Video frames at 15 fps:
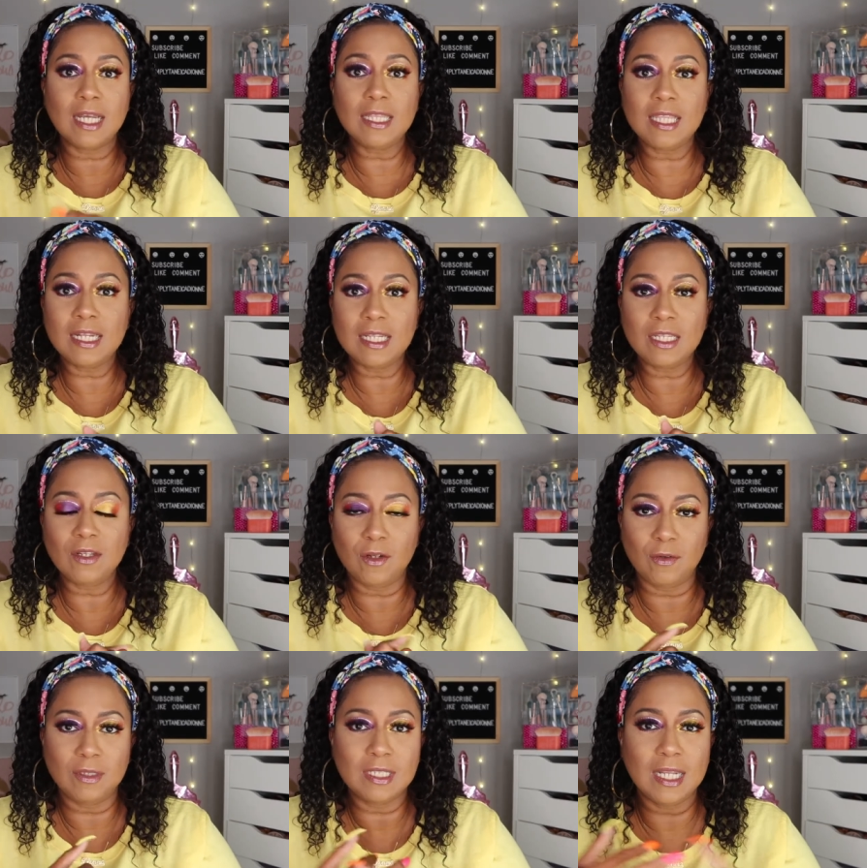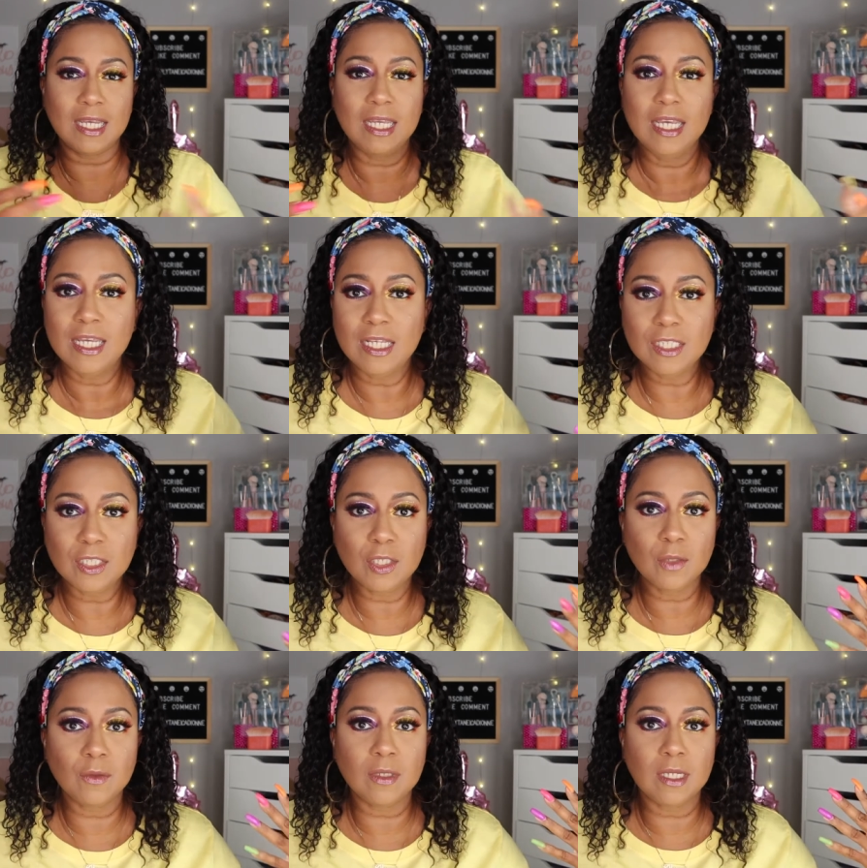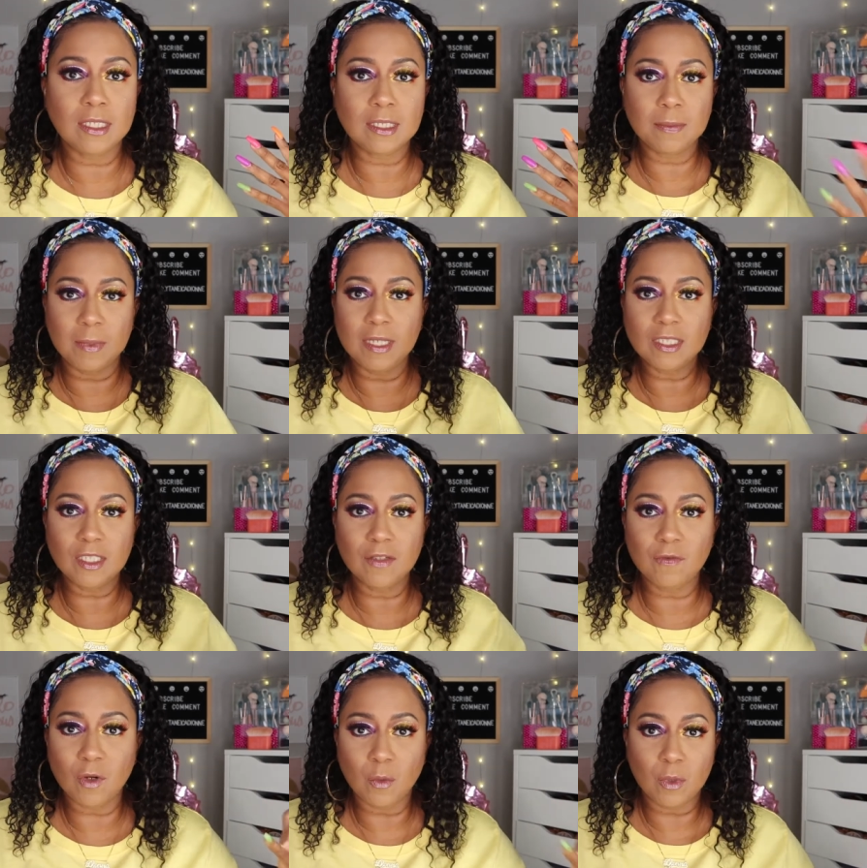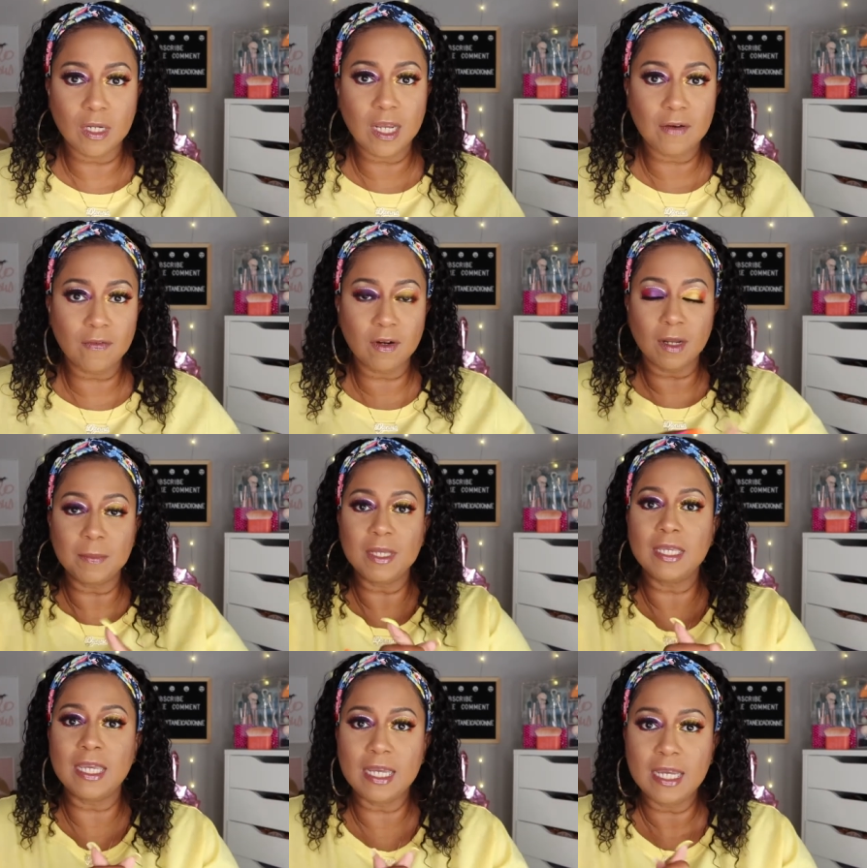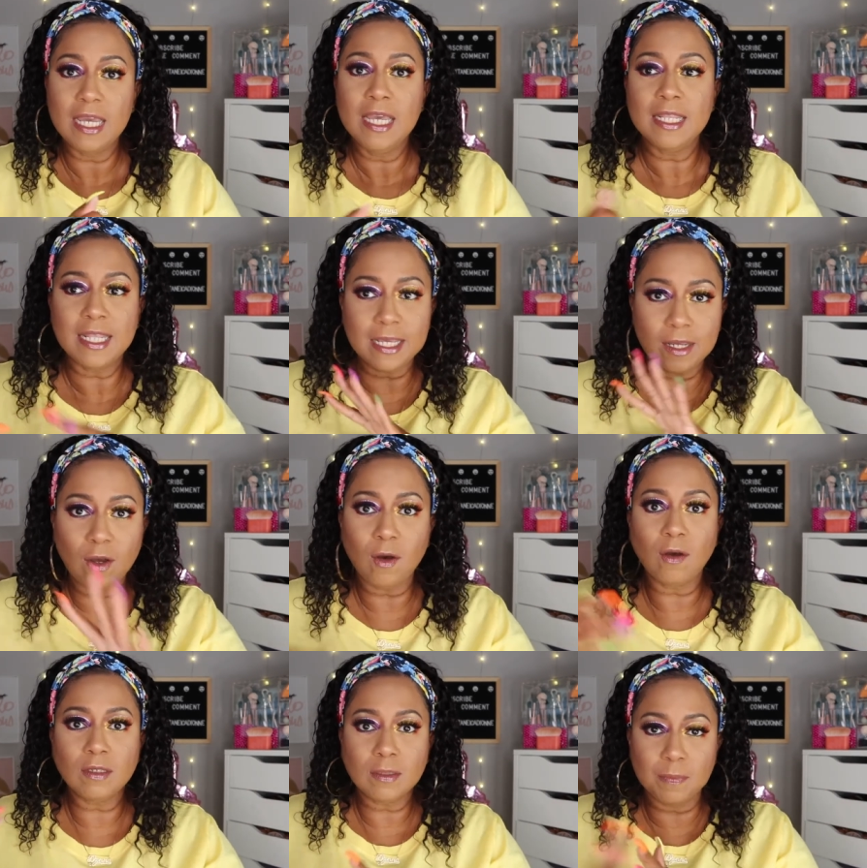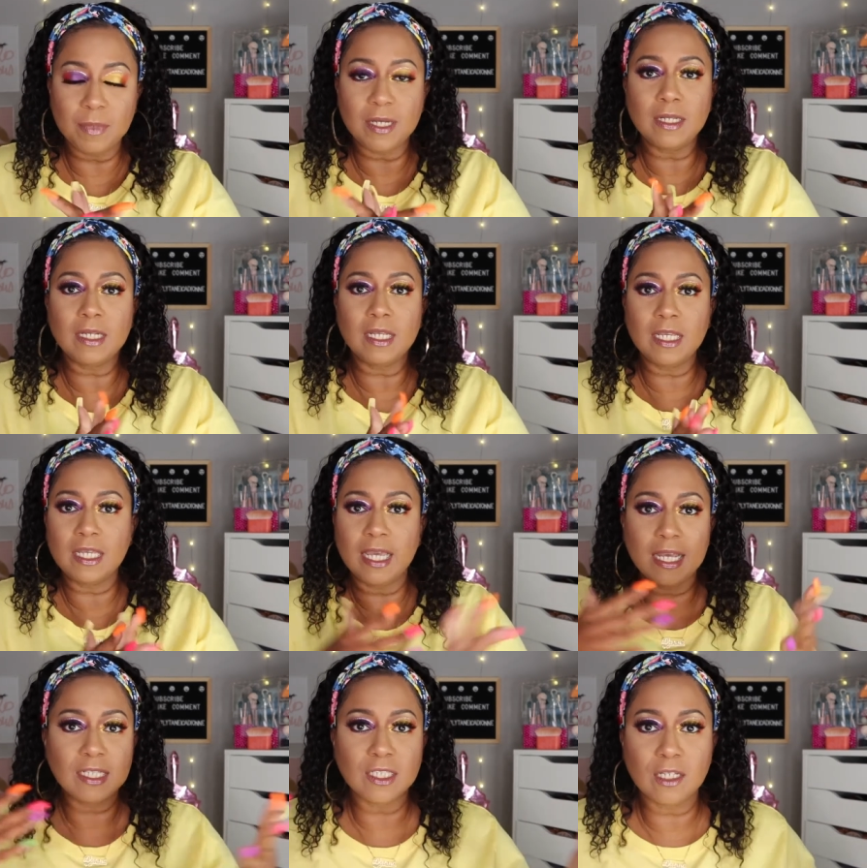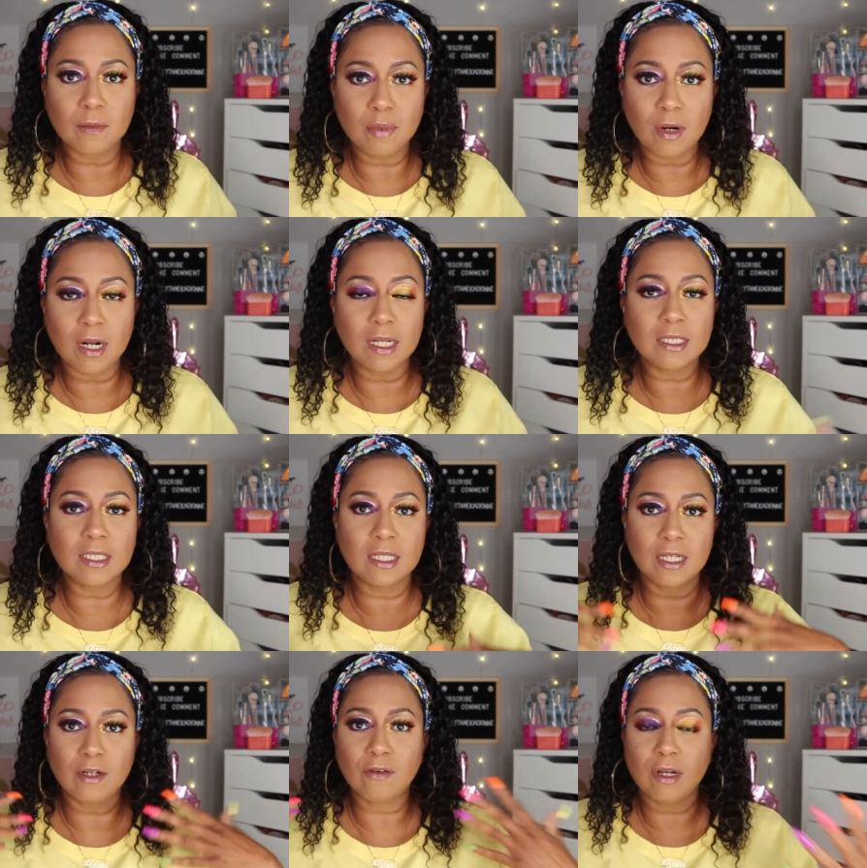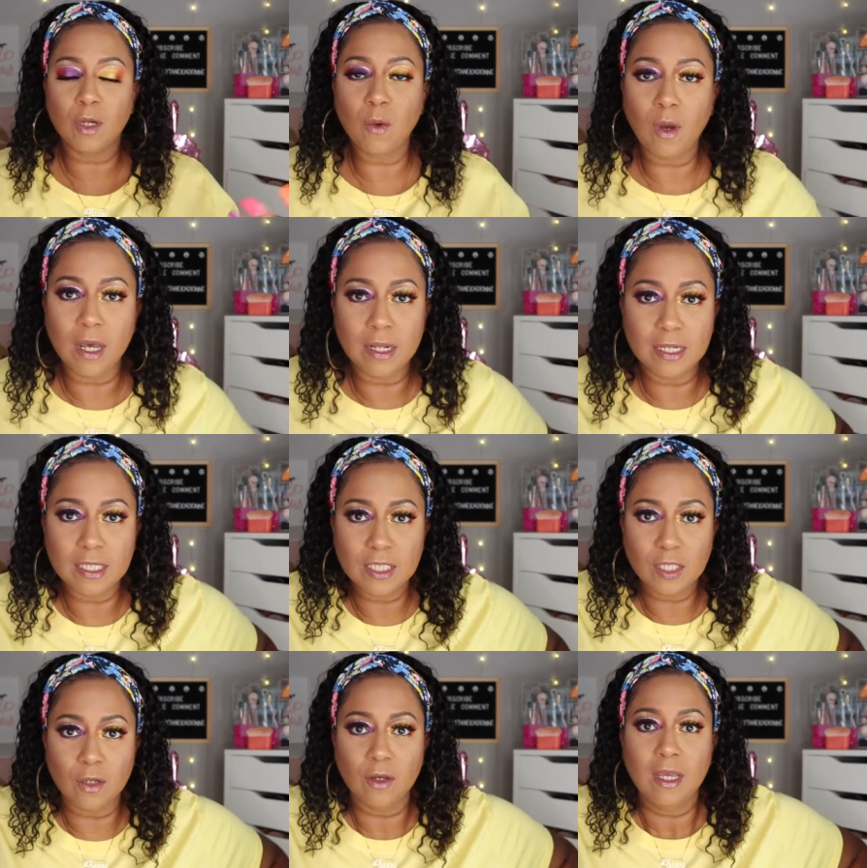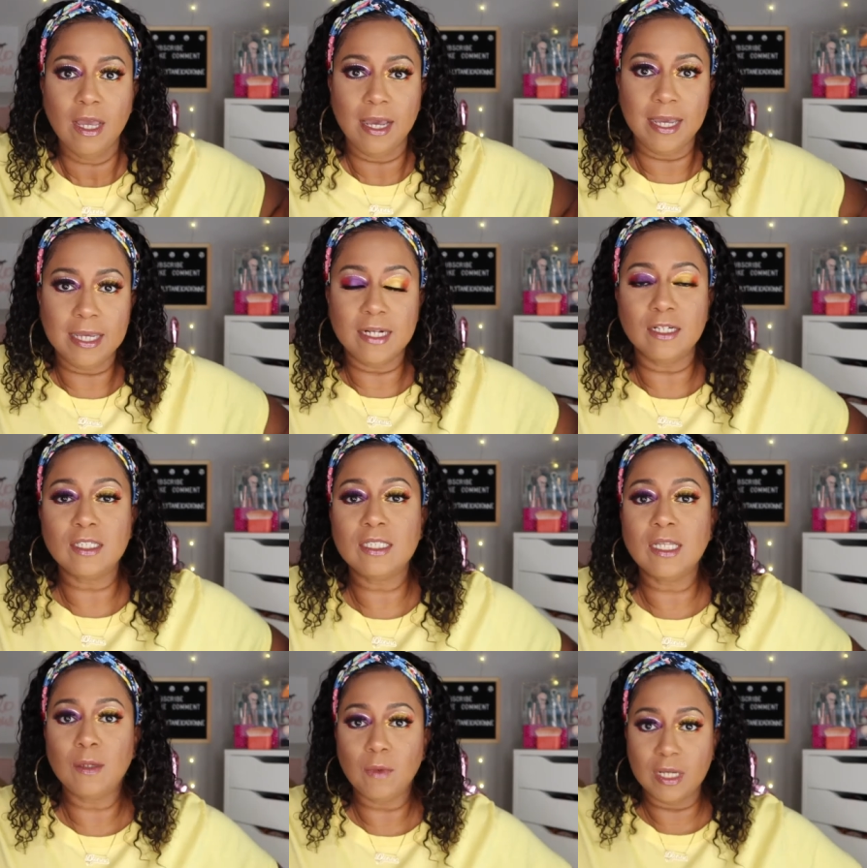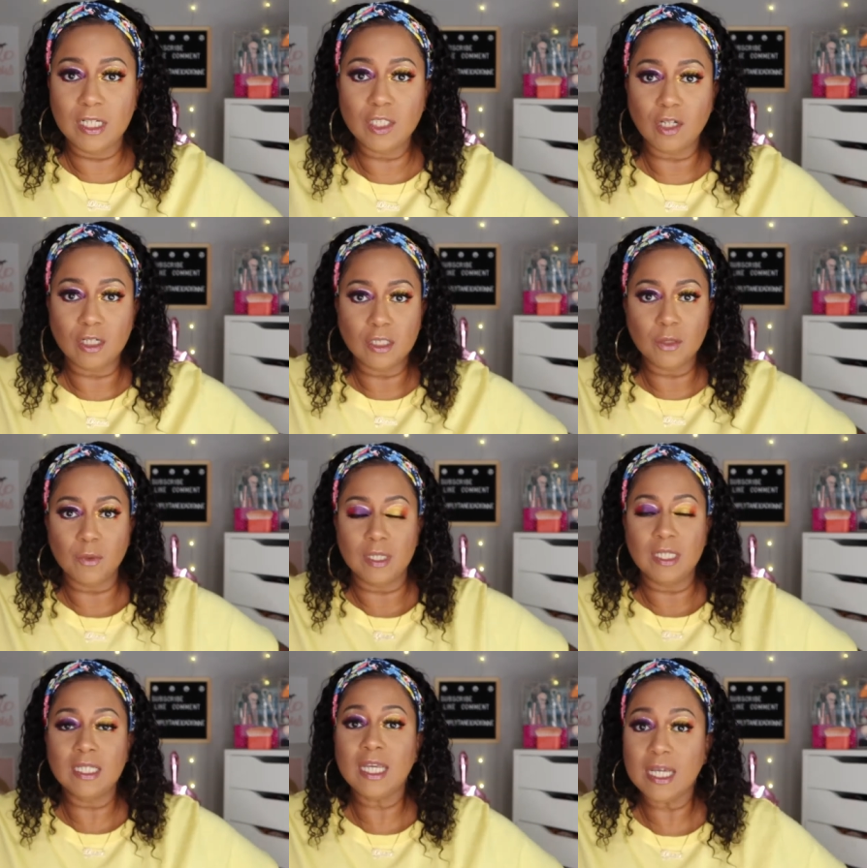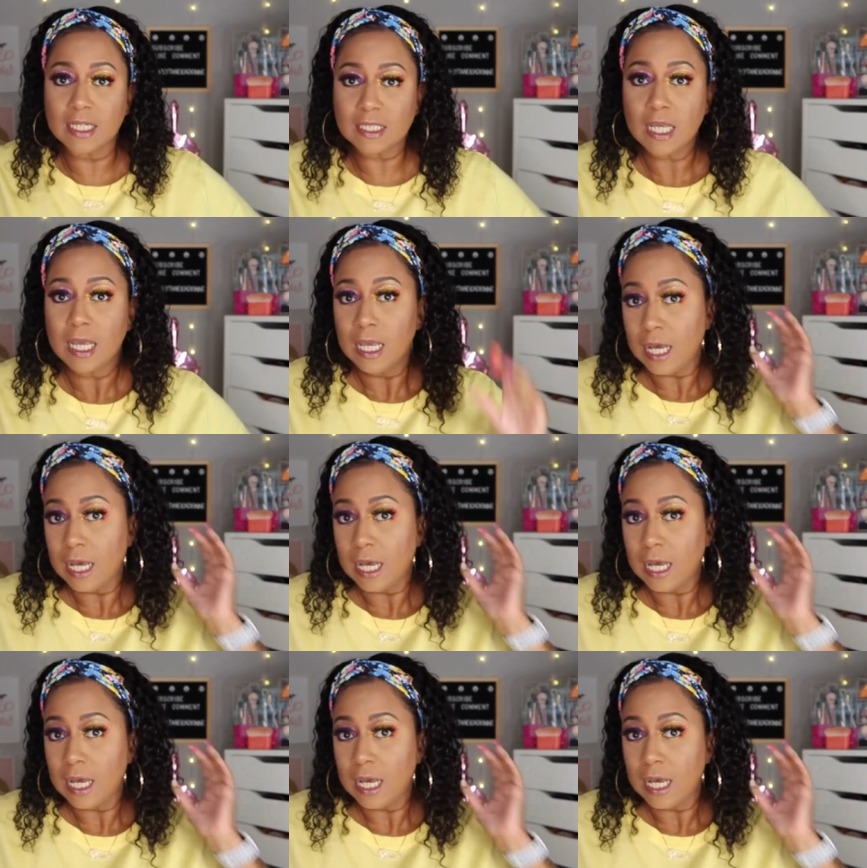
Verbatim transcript: Not that, you know, it's not, it's too expensive or whatever. I mean, yeah, they cost, but he has good products and they're great quality. So I can understand why he charges what he does.